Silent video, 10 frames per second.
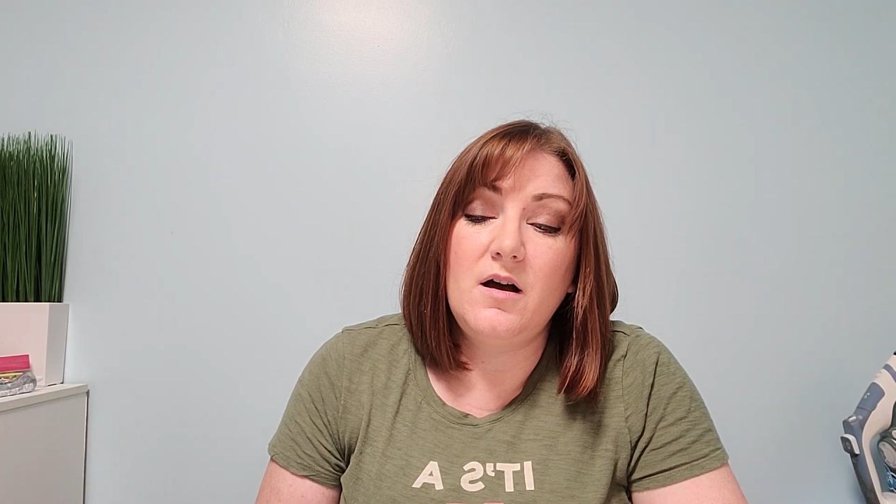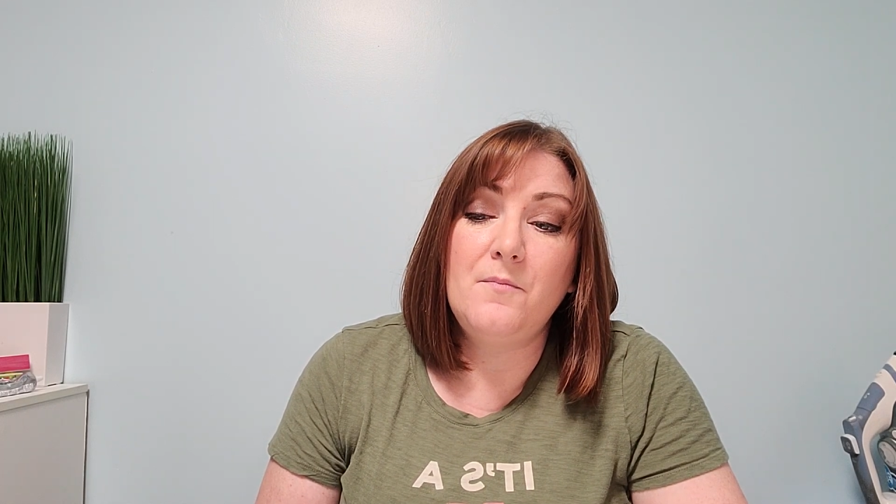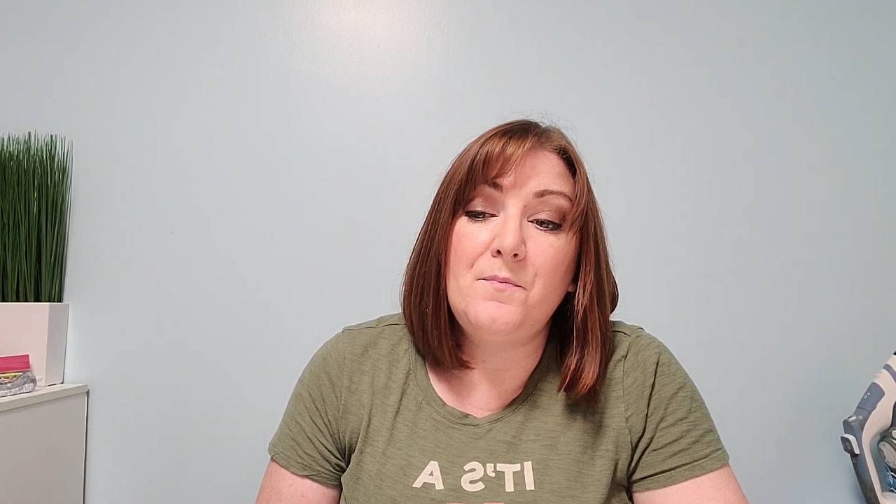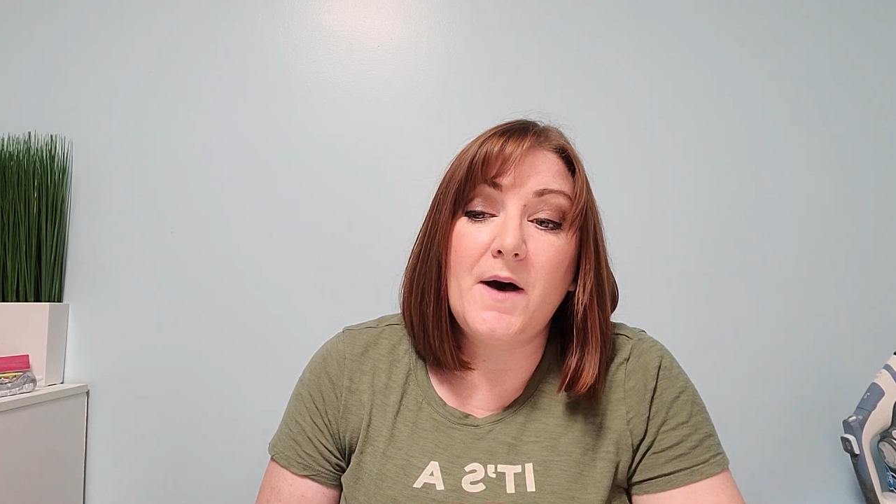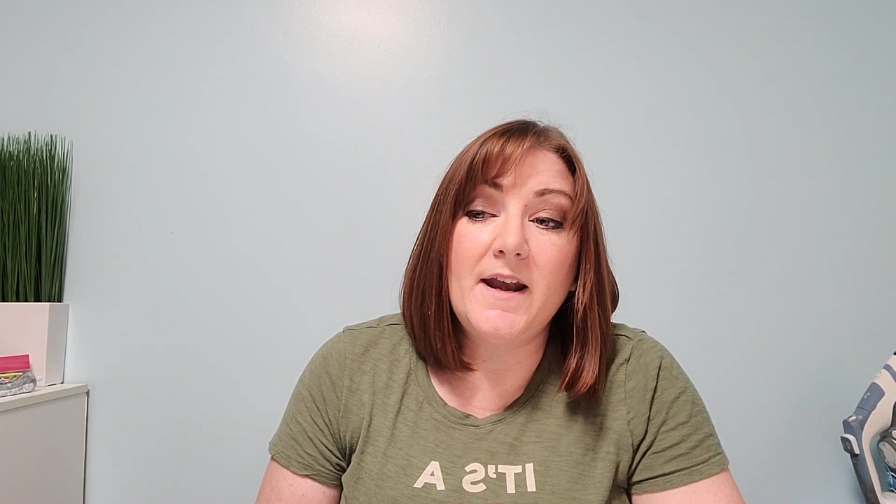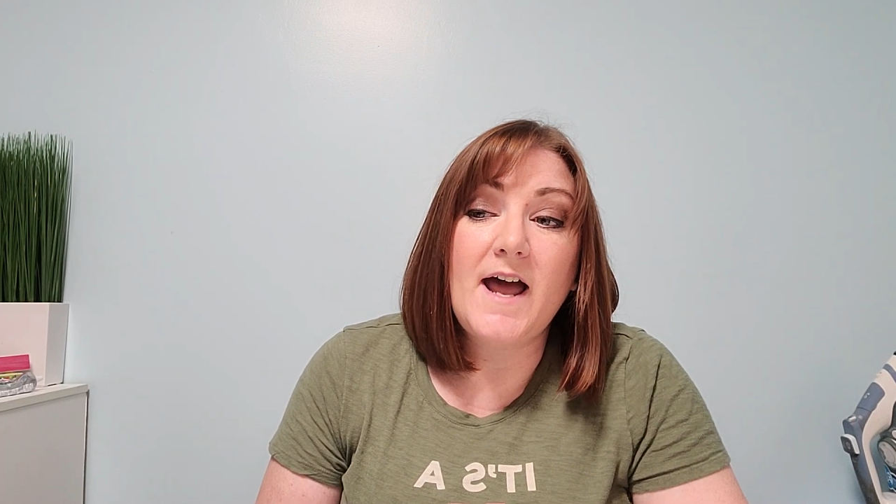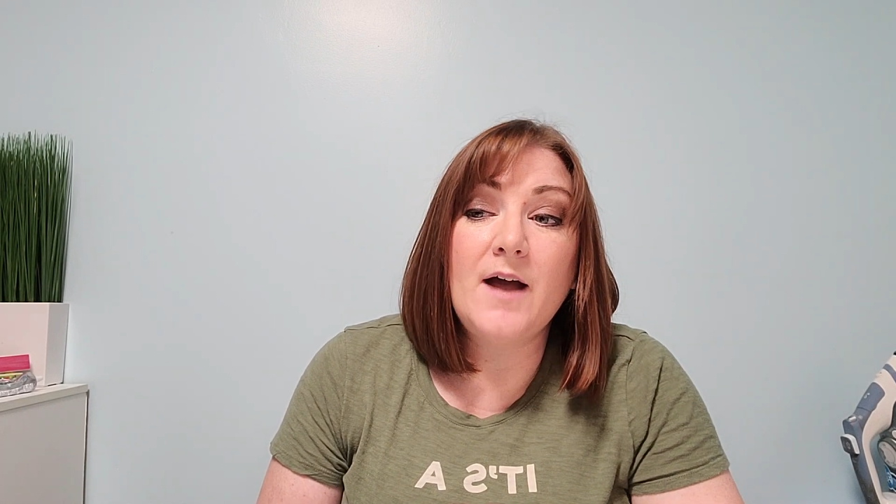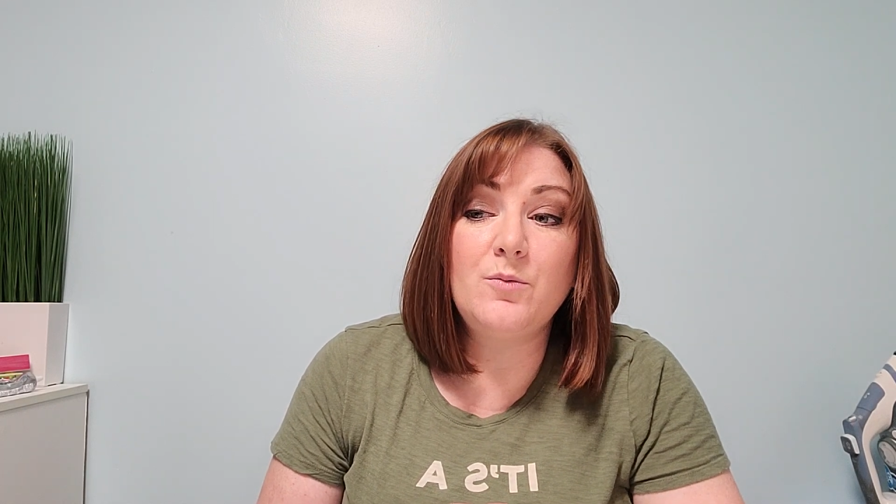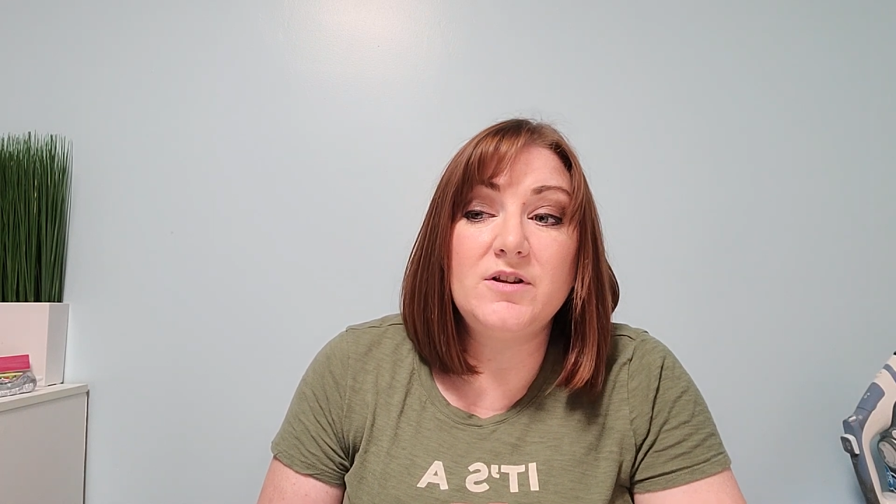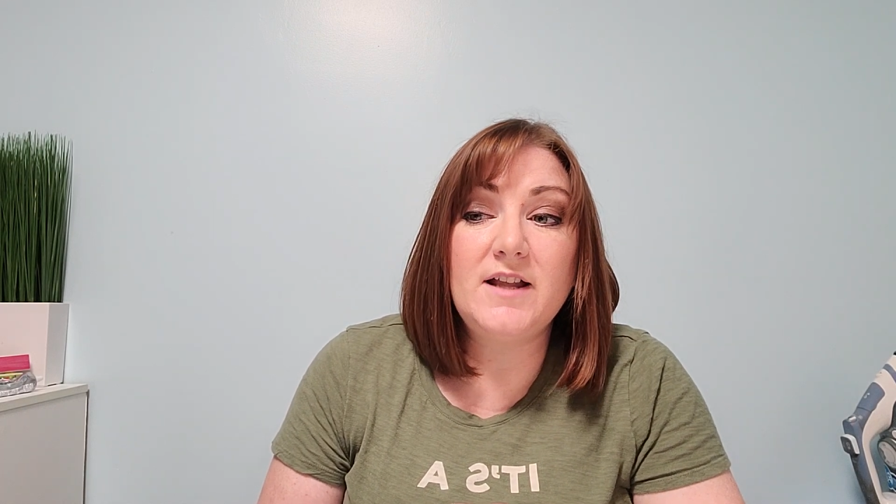But
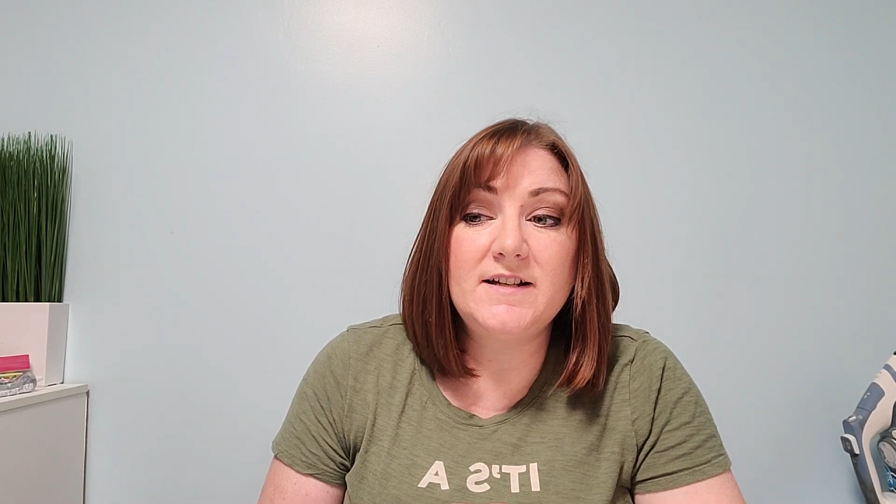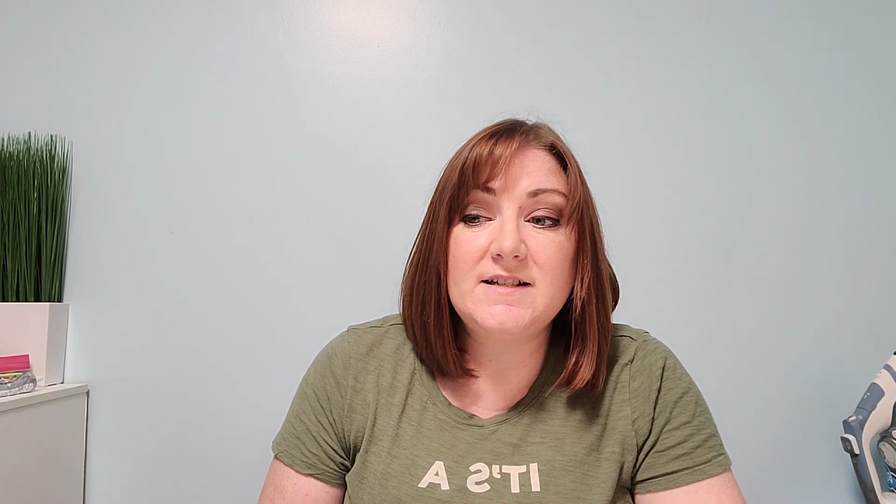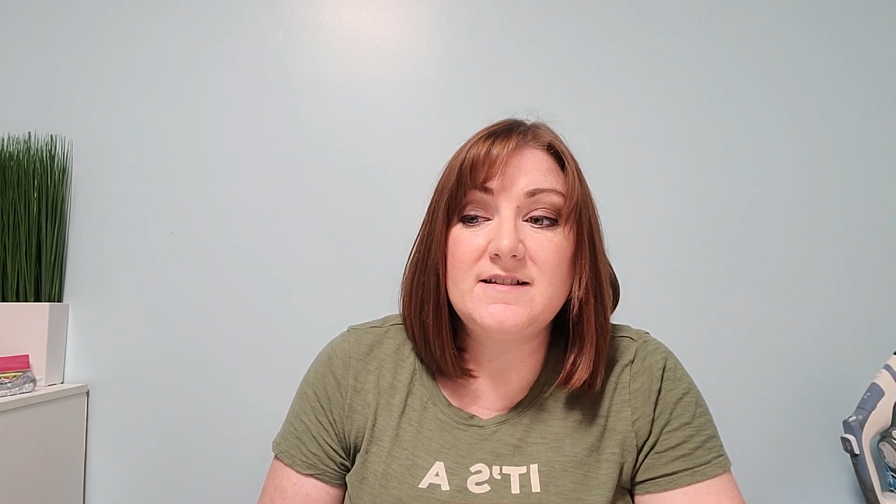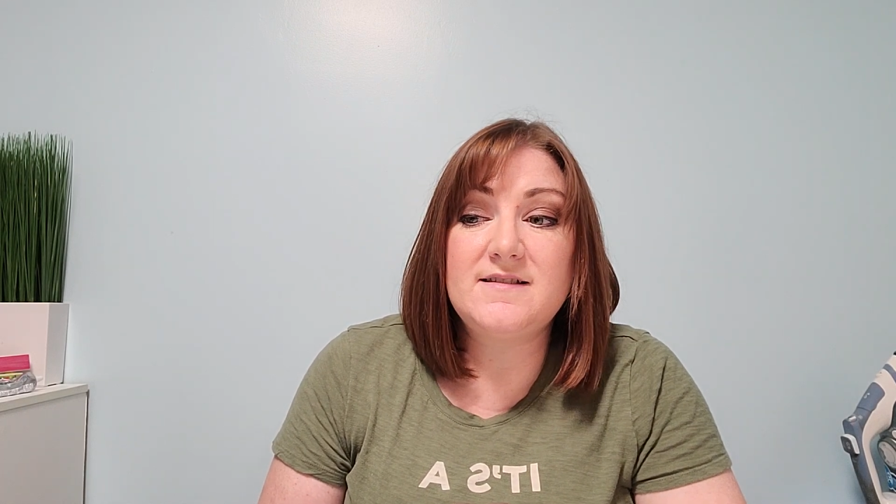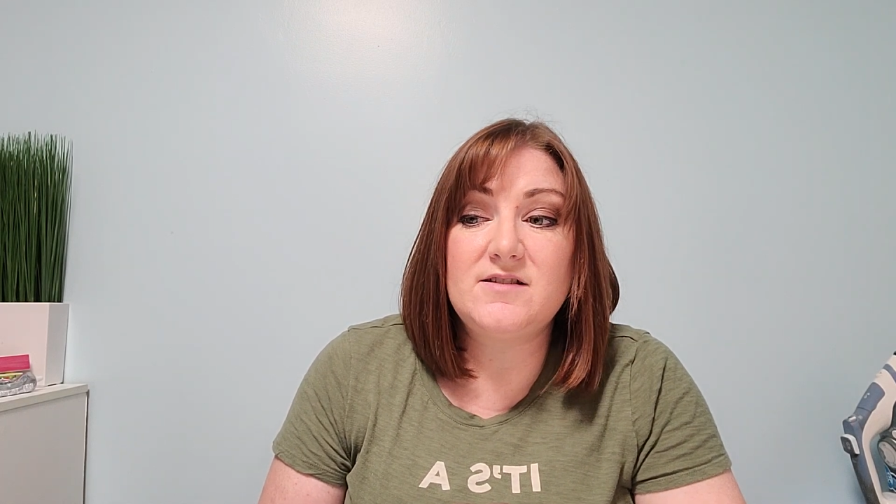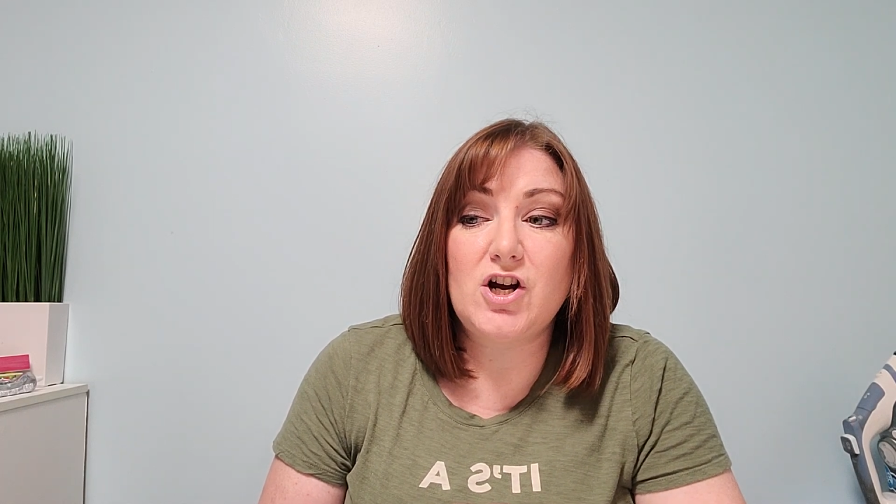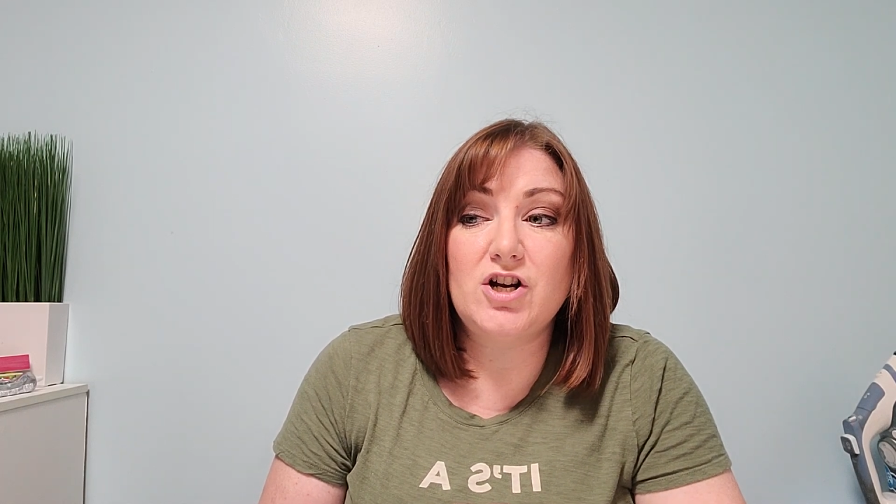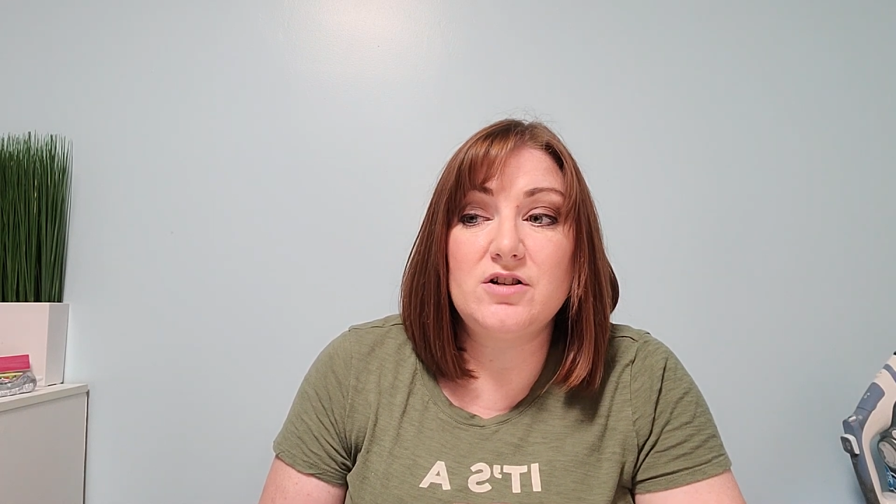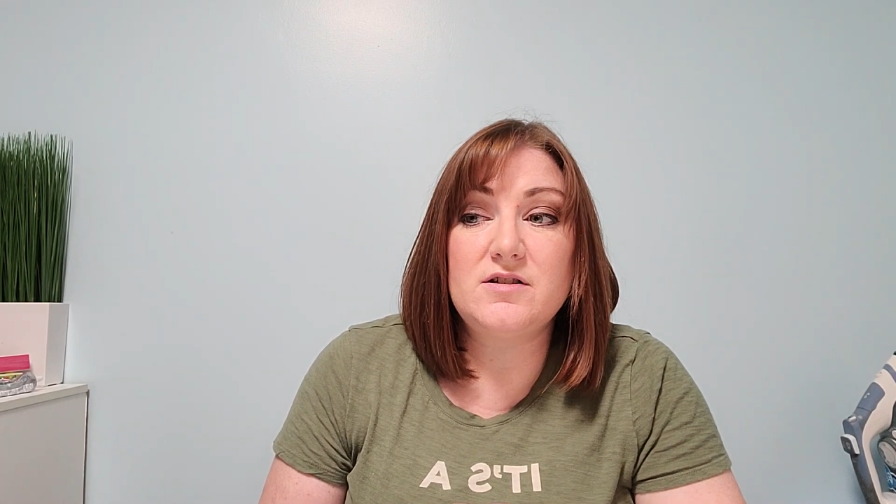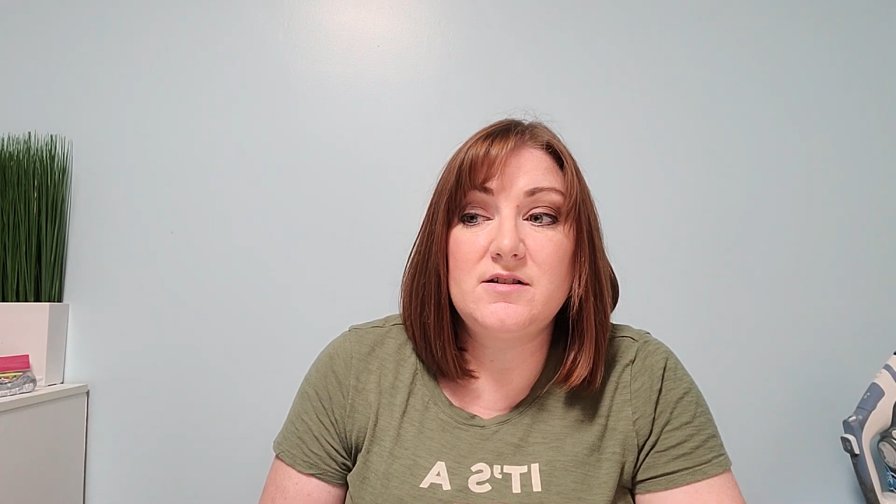I would like to
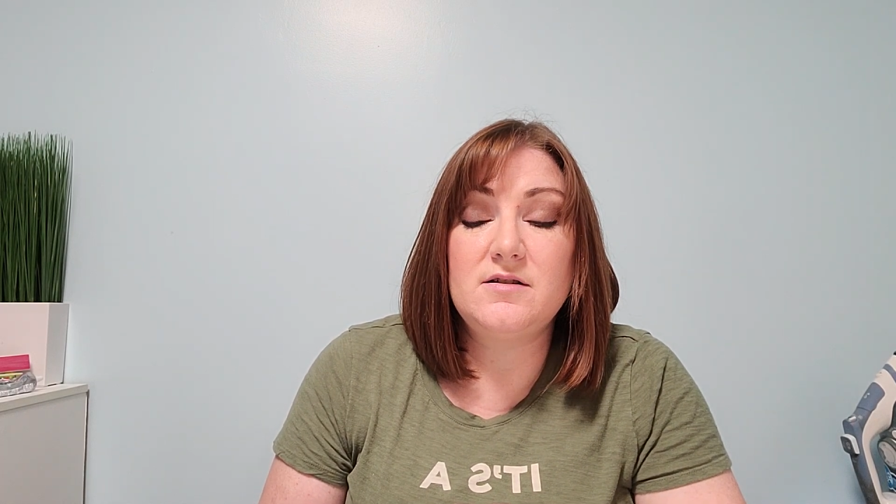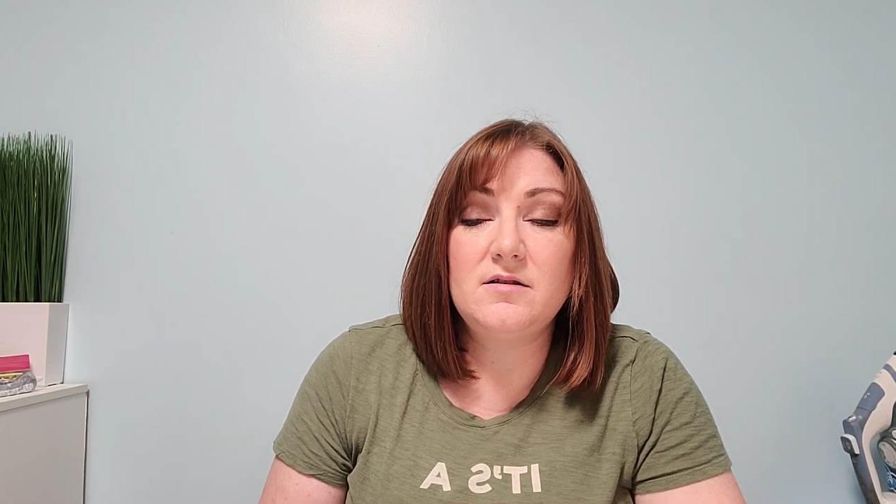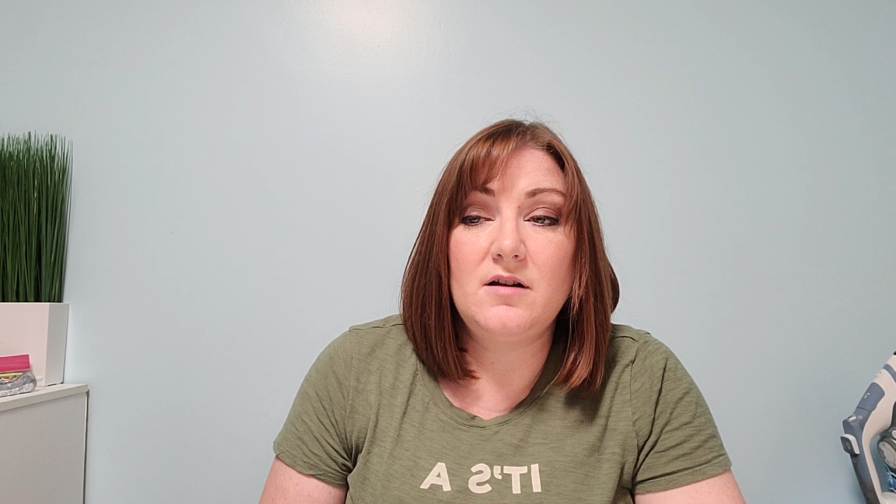start